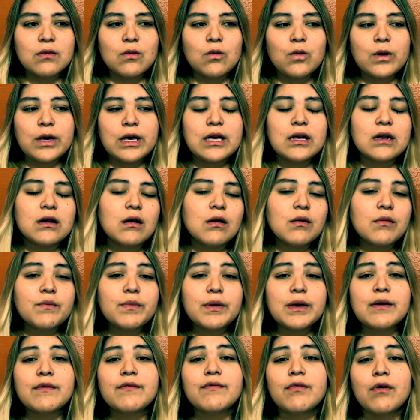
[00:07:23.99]
we can all
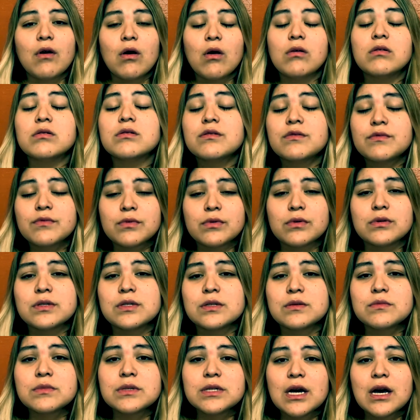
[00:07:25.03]
be vulnerable
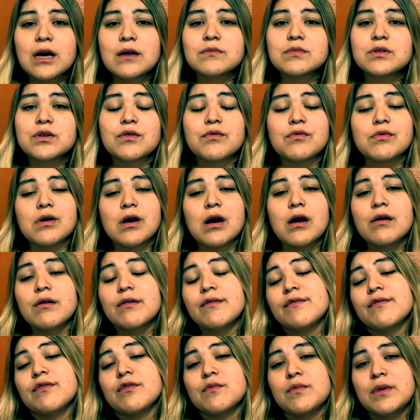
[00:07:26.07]
sometimes over our
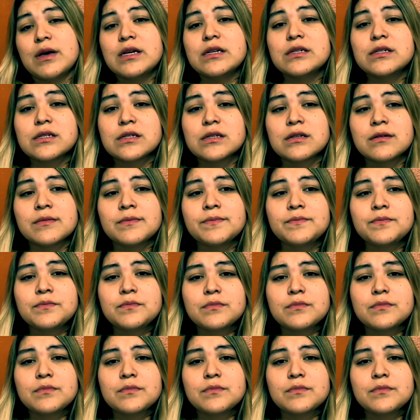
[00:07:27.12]
information,